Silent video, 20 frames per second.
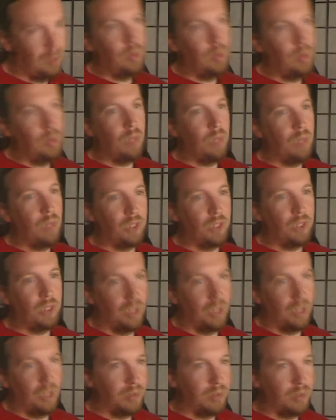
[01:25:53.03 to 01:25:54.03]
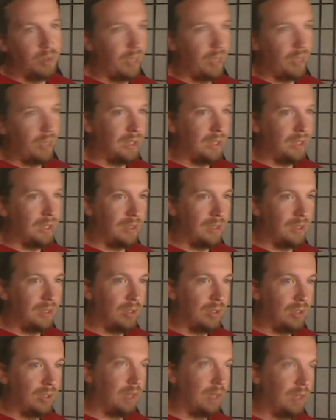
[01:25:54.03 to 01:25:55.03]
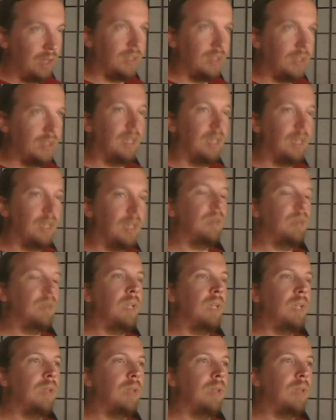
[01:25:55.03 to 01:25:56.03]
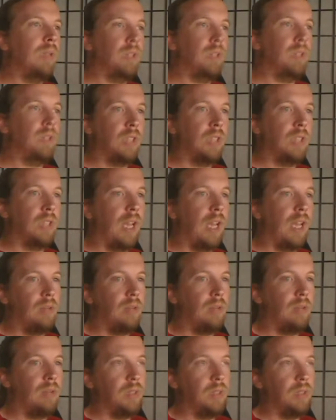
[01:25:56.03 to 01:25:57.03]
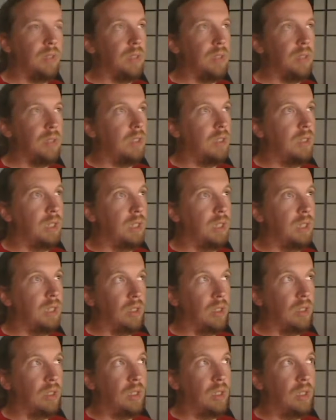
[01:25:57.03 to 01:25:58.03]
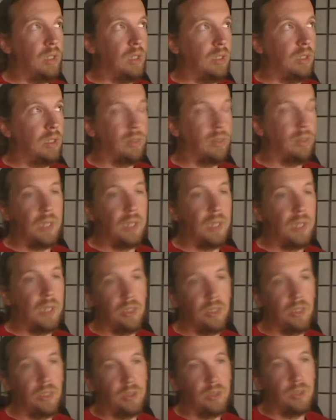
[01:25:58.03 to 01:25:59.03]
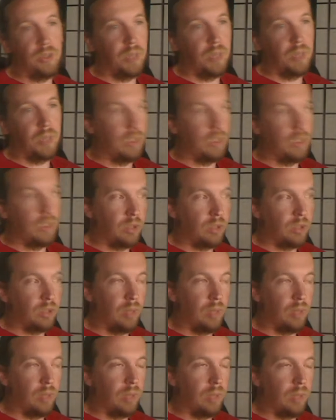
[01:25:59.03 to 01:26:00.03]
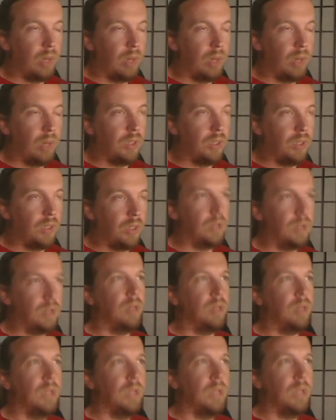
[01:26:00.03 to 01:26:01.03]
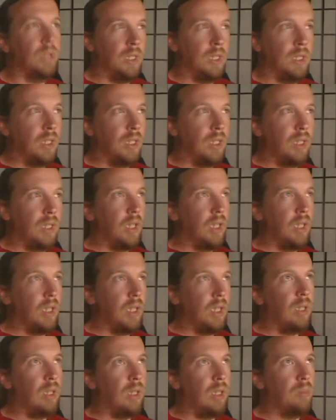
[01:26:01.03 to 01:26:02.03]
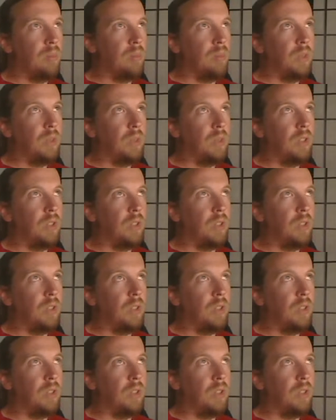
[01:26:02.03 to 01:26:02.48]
measure all of his plants and do all of his stuff to be able just to have somebody else's plants just on my property. So, it